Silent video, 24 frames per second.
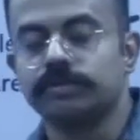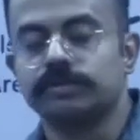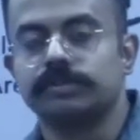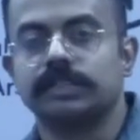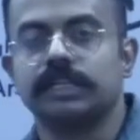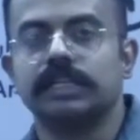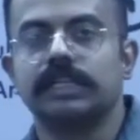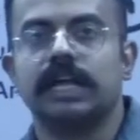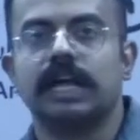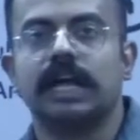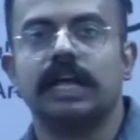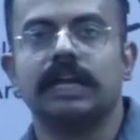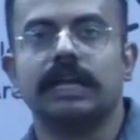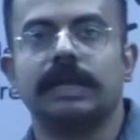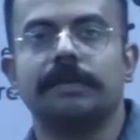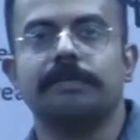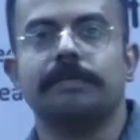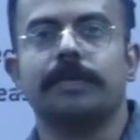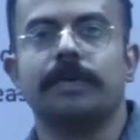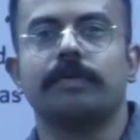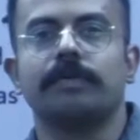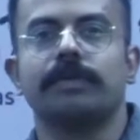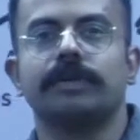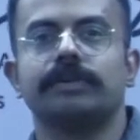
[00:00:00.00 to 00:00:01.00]
council are
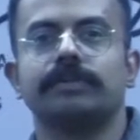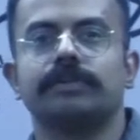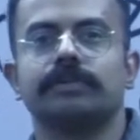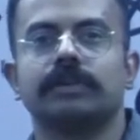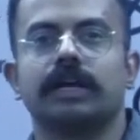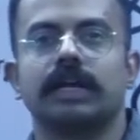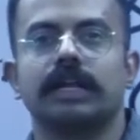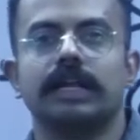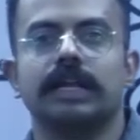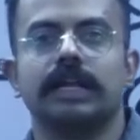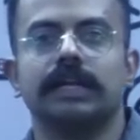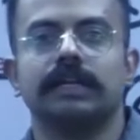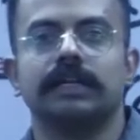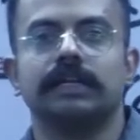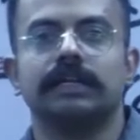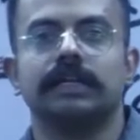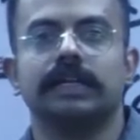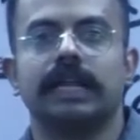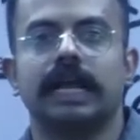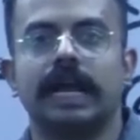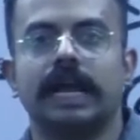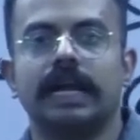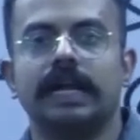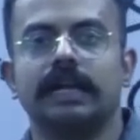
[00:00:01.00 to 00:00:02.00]
empowered to collect
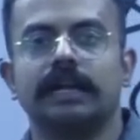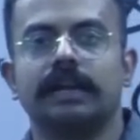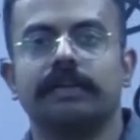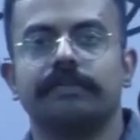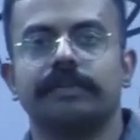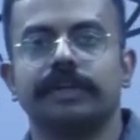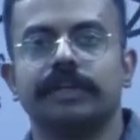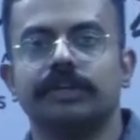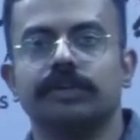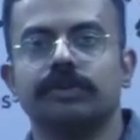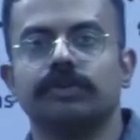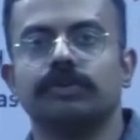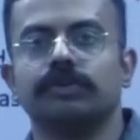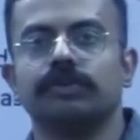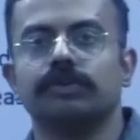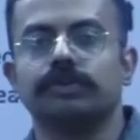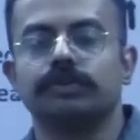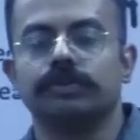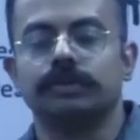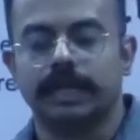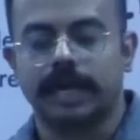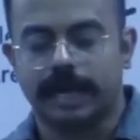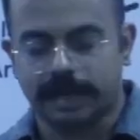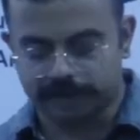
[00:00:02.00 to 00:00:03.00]
land
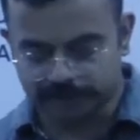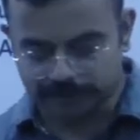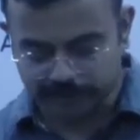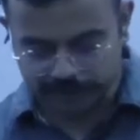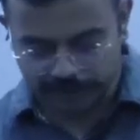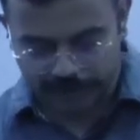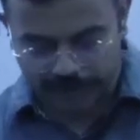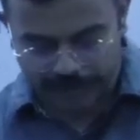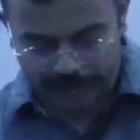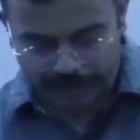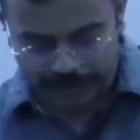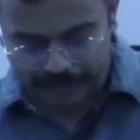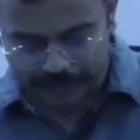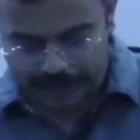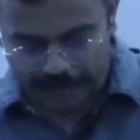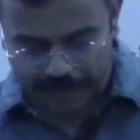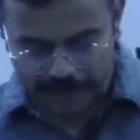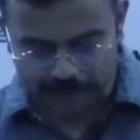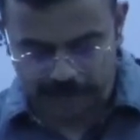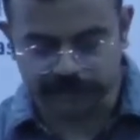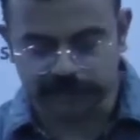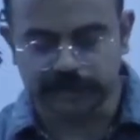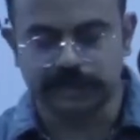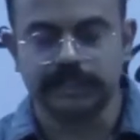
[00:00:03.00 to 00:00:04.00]
revenue, land
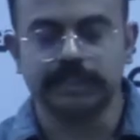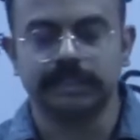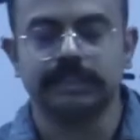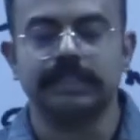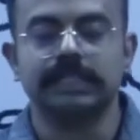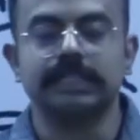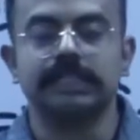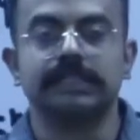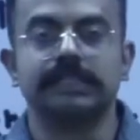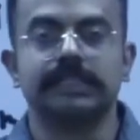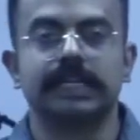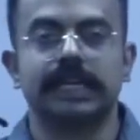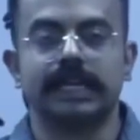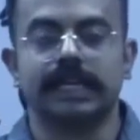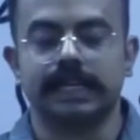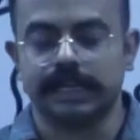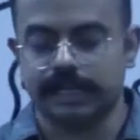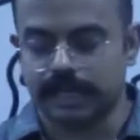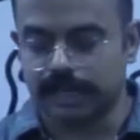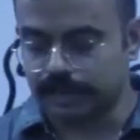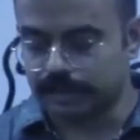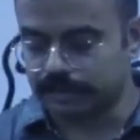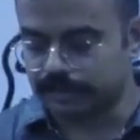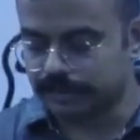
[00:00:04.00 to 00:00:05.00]
tax in these
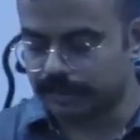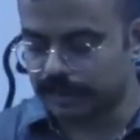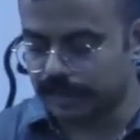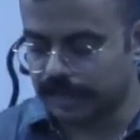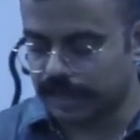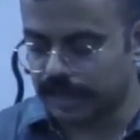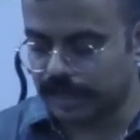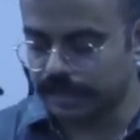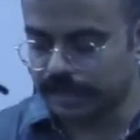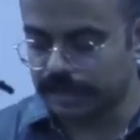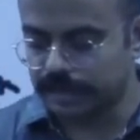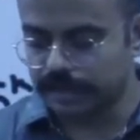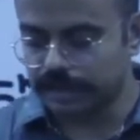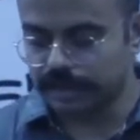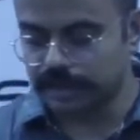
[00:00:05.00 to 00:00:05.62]
areas. They can